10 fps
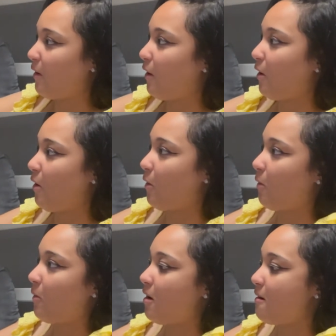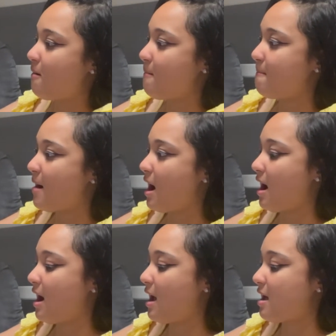Oh
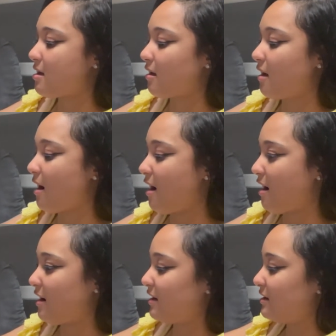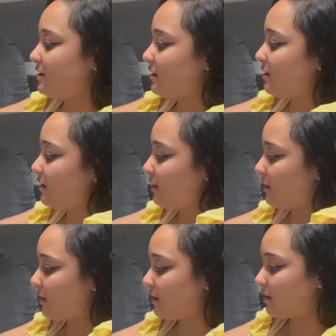my god.
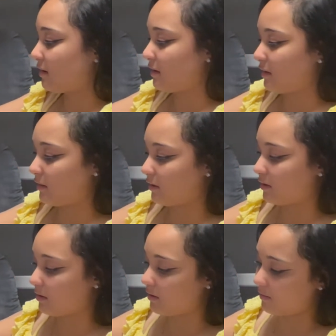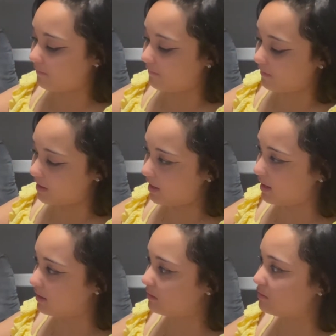Look at her
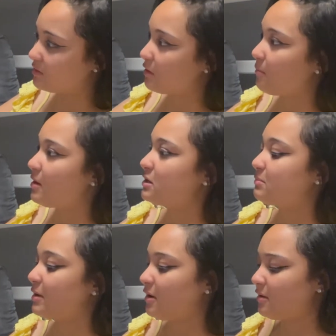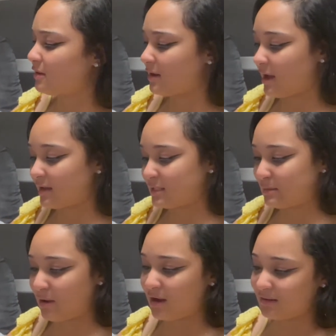feet. They're so much bigger than I
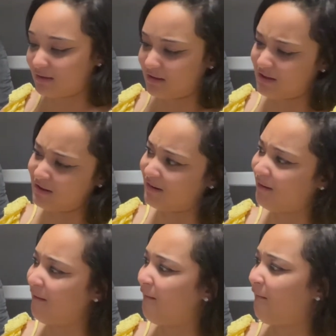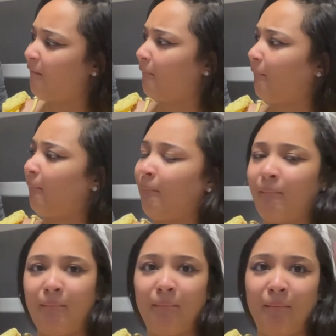expected.
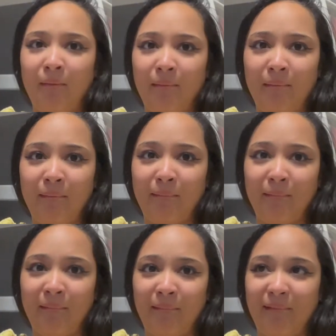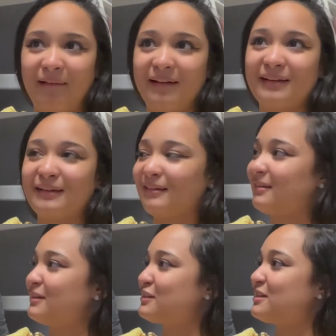Oh,
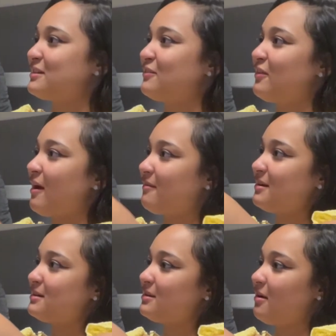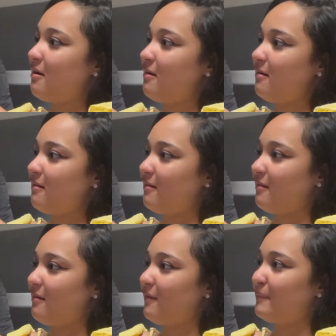she's very
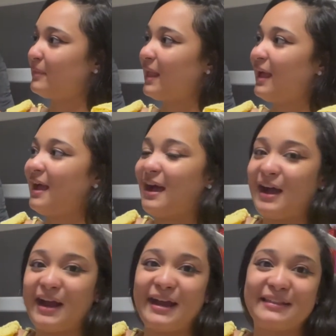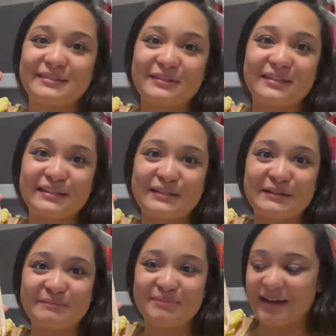tall. Alright, so this is
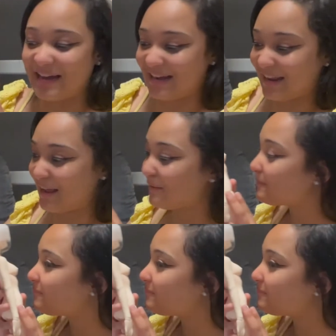her body.